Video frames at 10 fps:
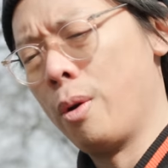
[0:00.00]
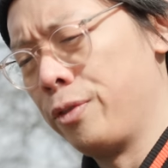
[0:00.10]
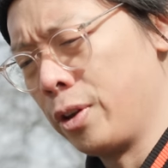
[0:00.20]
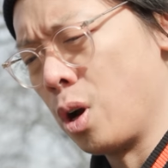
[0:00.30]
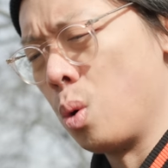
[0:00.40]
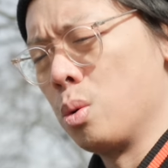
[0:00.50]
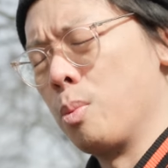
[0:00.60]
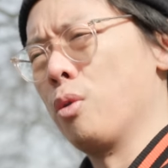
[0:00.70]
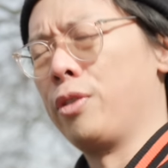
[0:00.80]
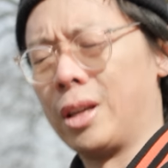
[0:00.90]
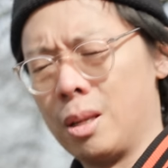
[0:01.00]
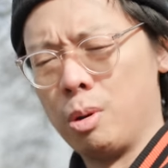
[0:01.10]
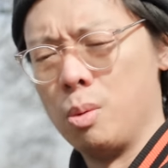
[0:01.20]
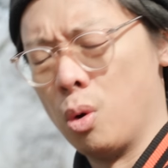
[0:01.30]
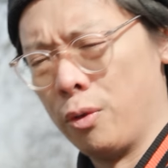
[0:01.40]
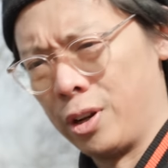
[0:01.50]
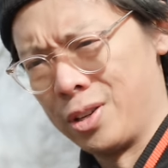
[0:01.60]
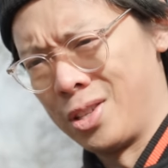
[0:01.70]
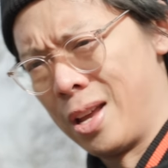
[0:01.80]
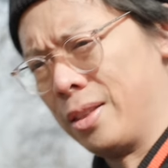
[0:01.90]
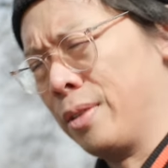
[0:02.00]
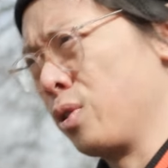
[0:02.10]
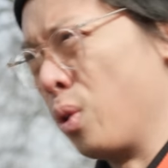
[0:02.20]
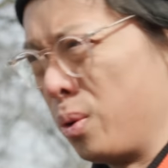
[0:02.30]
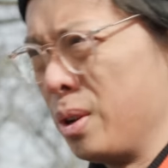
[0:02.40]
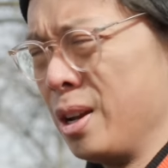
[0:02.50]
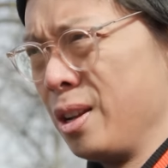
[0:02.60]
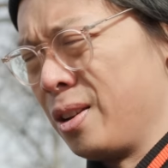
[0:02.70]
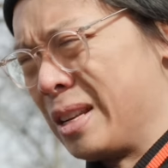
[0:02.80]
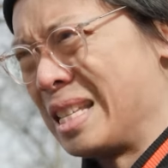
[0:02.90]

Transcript: with the gold morphic and the blue morphic is that they've got like